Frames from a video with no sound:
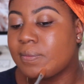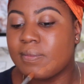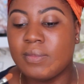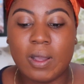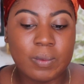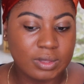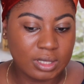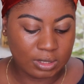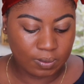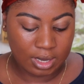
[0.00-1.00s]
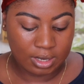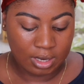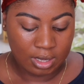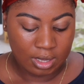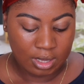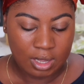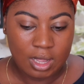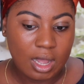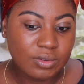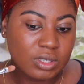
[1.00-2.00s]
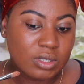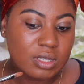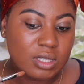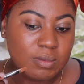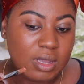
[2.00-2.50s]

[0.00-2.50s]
not with this one. I've just got some